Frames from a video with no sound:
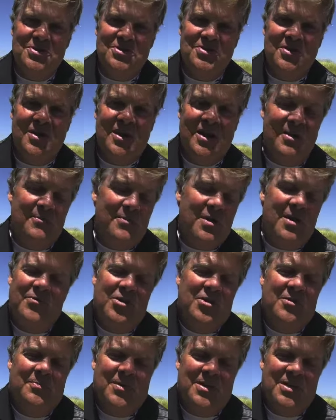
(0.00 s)
So I'm
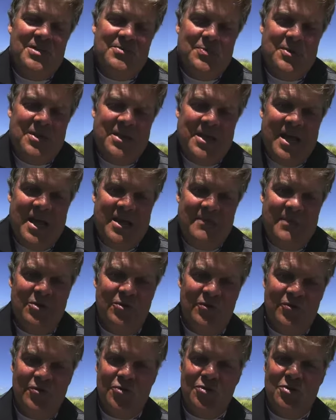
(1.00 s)
very pleased with the game,
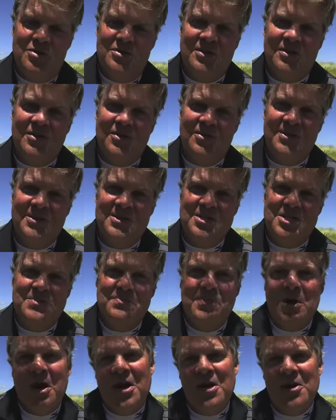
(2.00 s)
and of course I got
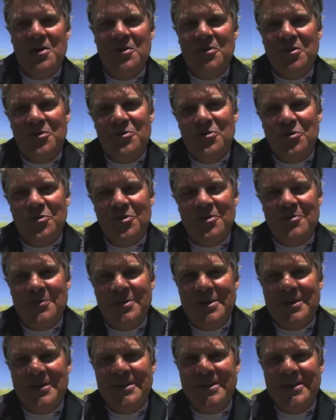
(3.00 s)
inspired not only
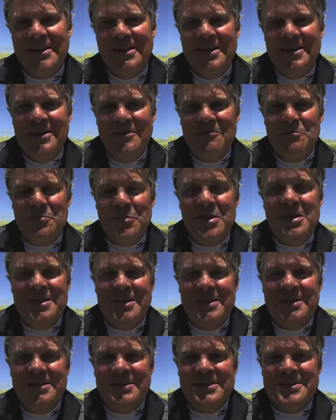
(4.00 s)

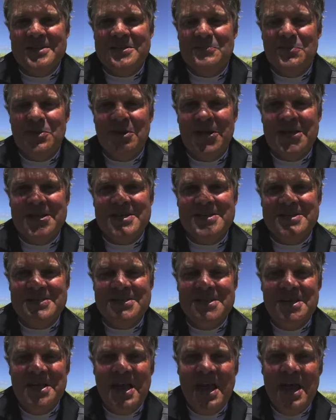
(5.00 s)
being in this
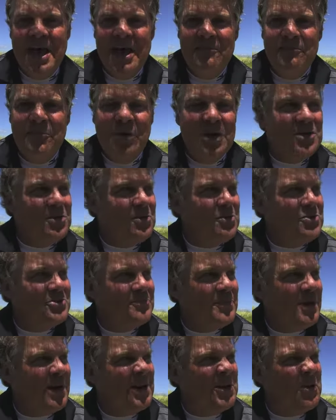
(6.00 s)
place, but
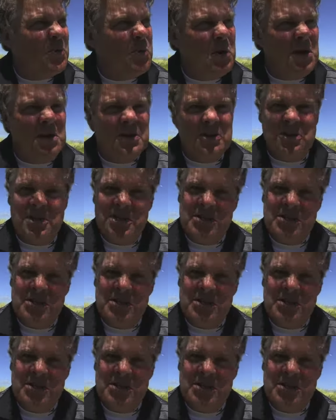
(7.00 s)
also by the weather.